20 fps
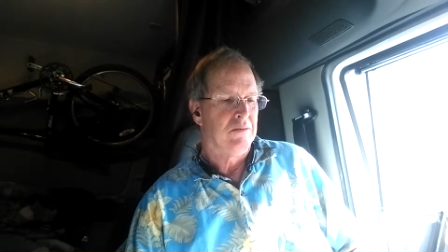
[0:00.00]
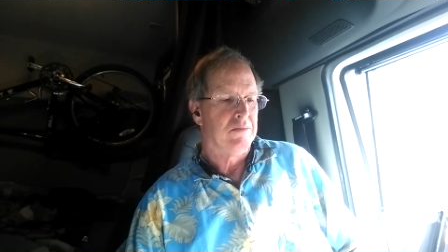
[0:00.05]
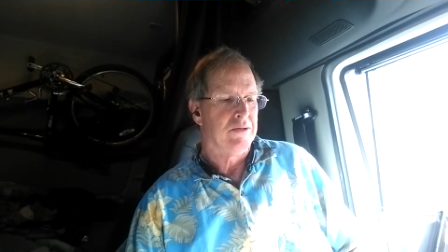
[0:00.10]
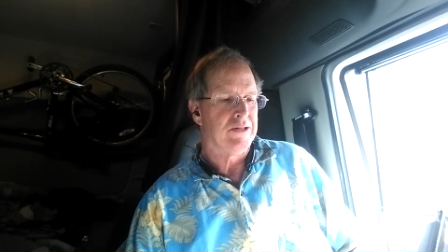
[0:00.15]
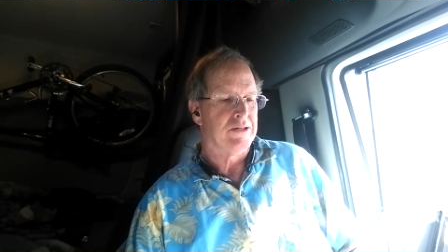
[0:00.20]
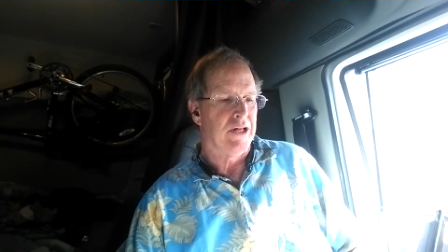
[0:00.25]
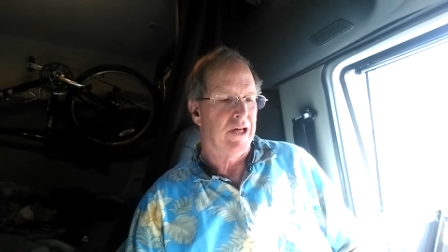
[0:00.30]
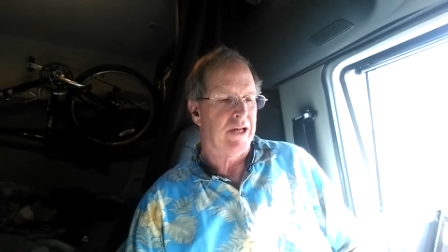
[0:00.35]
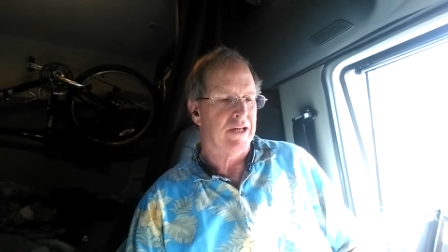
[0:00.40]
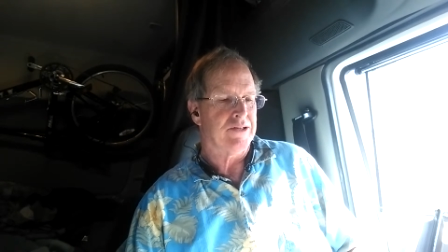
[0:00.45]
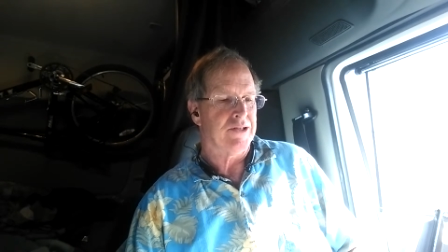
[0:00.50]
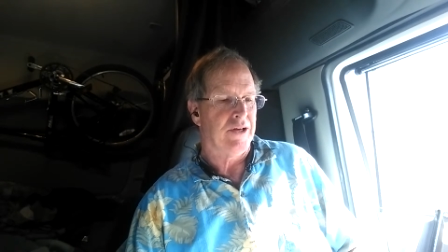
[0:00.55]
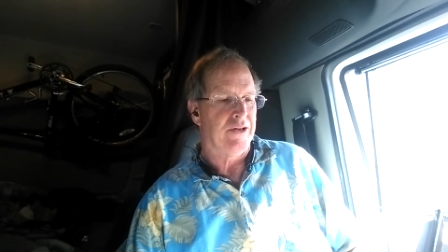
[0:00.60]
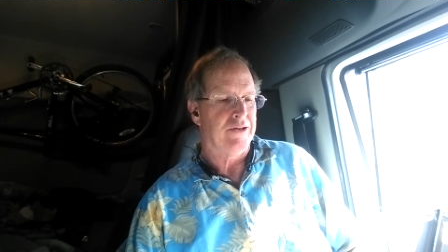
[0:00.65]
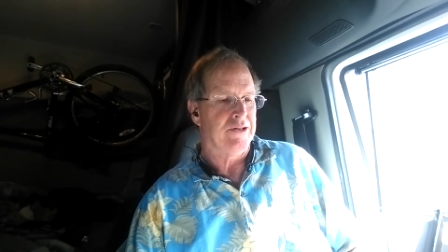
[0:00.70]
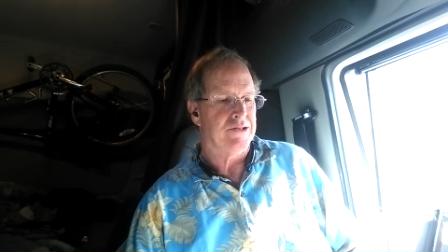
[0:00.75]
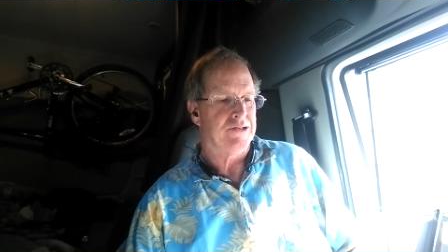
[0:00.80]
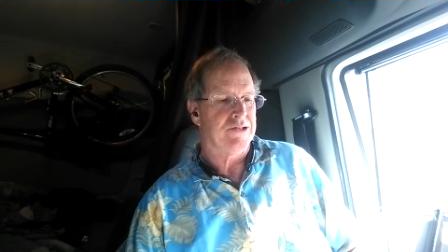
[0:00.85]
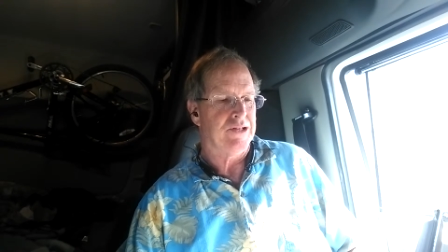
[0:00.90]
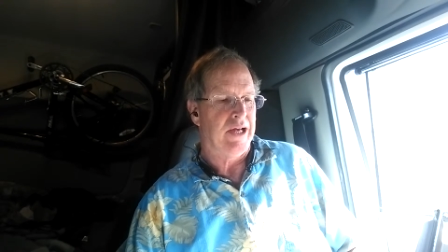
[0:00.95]
Please let us
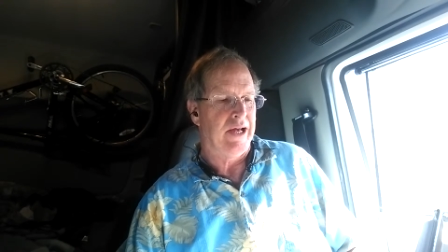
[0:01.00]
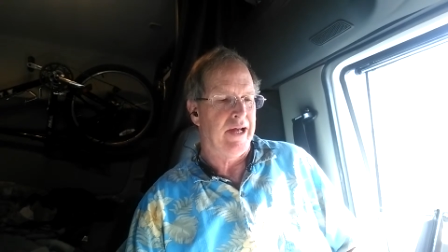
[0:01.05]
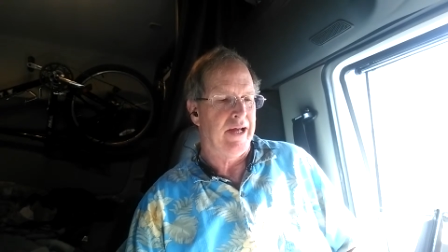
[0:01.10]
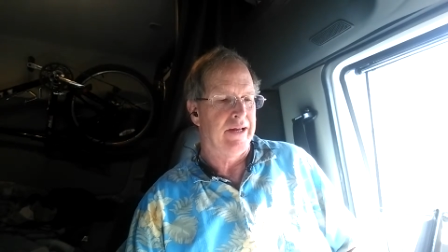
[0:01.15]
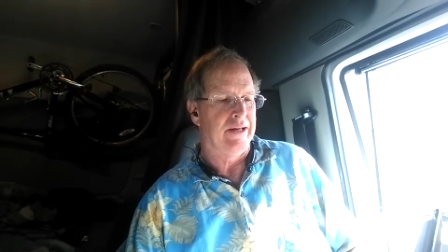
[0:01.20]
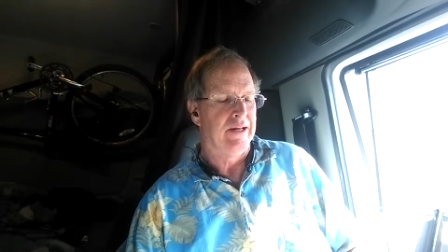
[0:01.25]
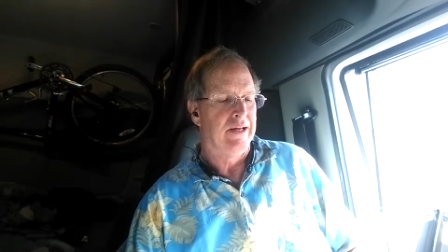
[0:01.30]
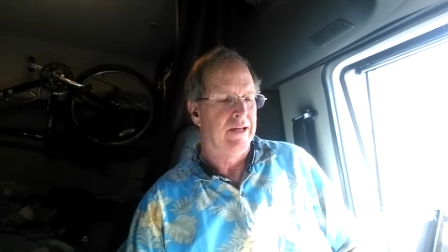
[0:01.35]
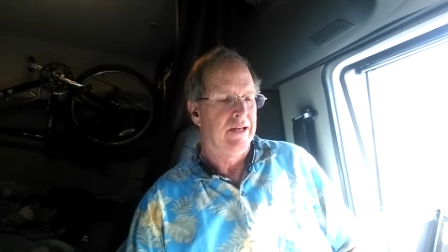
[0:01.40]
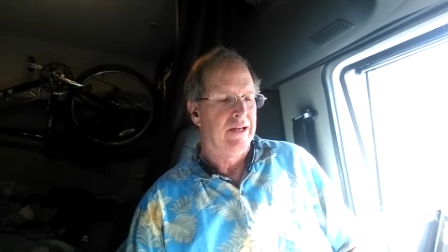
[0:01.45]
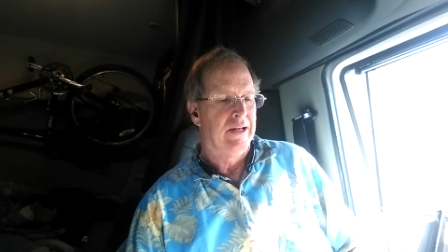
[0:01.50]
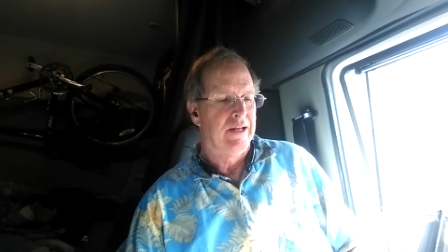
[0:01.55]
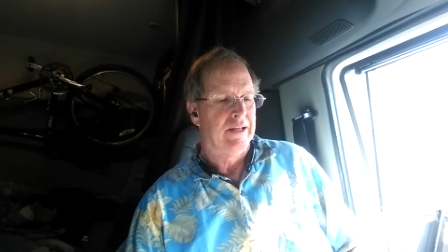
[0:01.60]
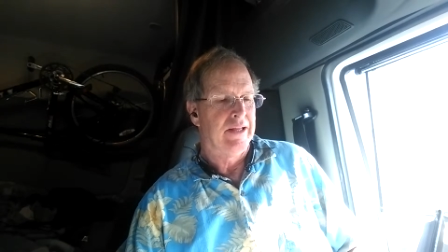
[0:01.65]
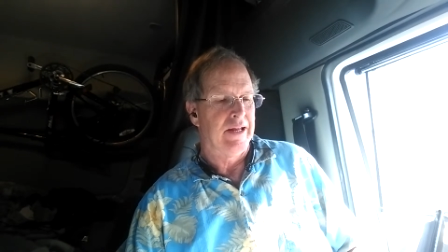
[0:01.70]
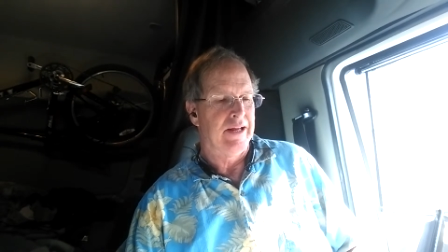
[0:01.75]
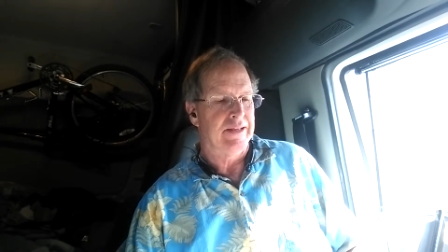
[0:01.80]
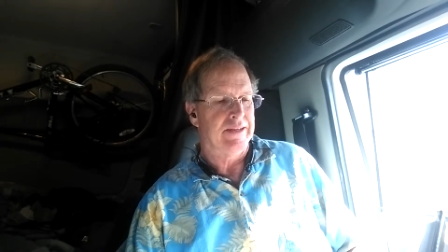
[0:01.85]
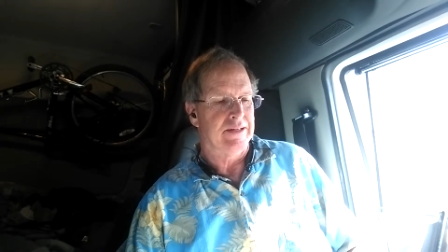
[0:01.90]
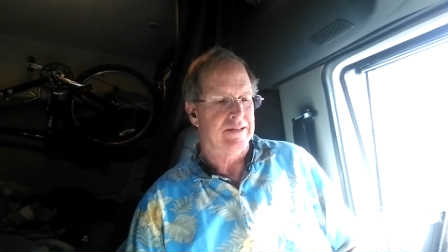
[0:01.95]
understand
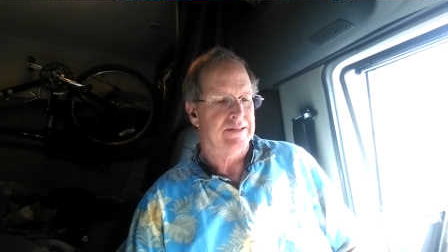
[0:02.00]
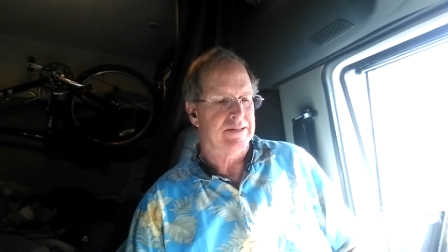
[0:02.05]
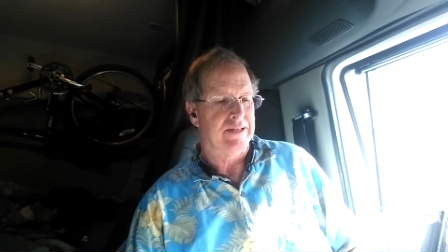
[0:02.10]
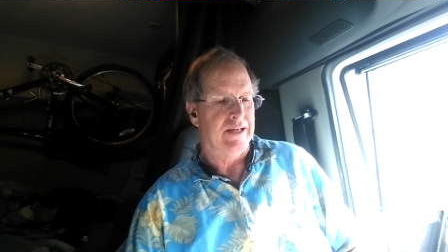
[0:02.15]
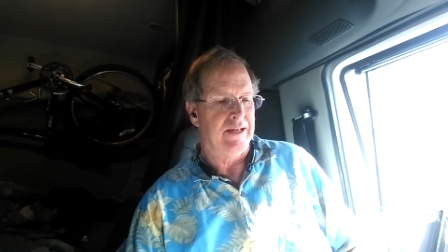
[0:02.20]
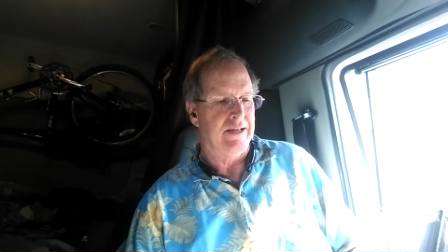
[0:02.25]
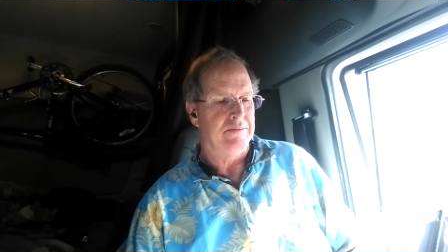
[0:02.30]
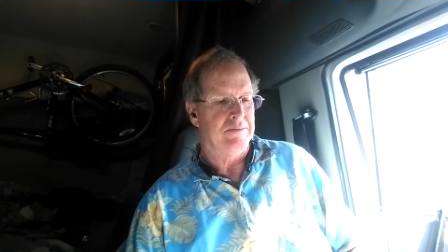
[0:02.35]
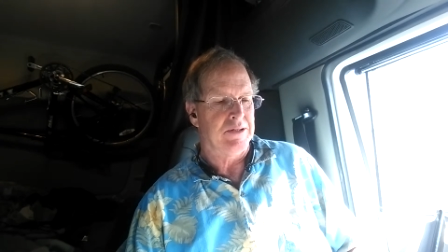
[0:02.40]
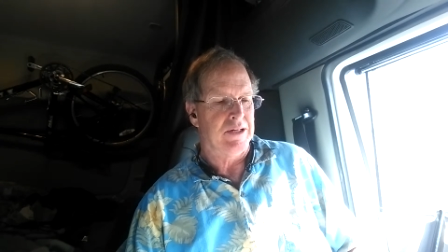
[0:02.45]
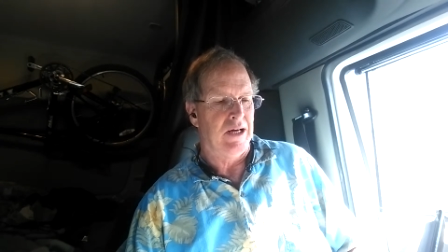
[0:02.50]
that at the same